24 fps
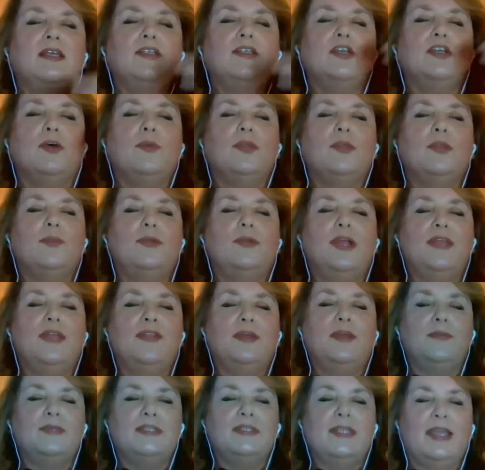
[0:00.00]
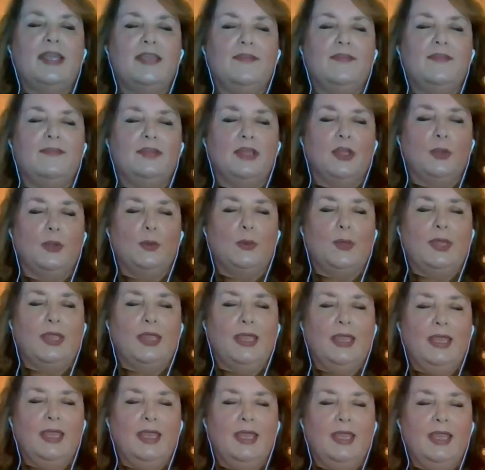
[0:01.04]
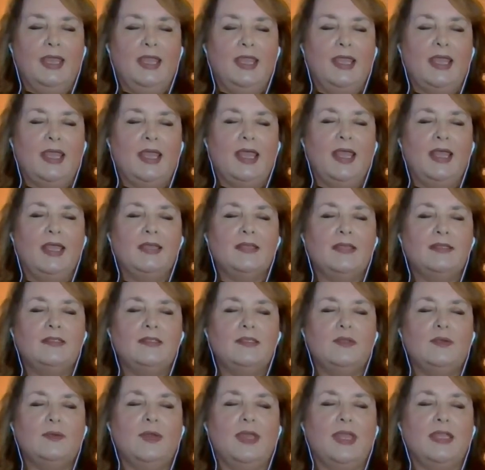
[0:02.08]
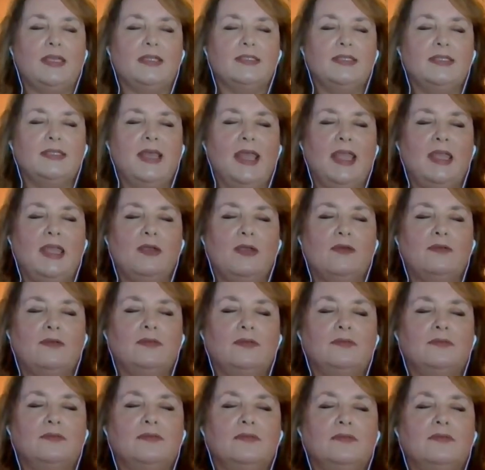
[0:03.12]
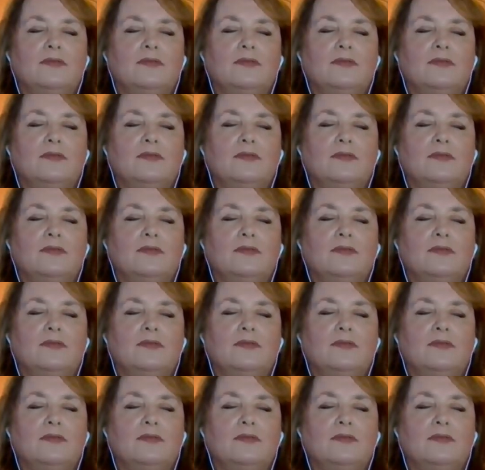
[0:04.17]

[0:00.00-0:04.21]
Top of the breath, I'm safe and okay. As you exhale,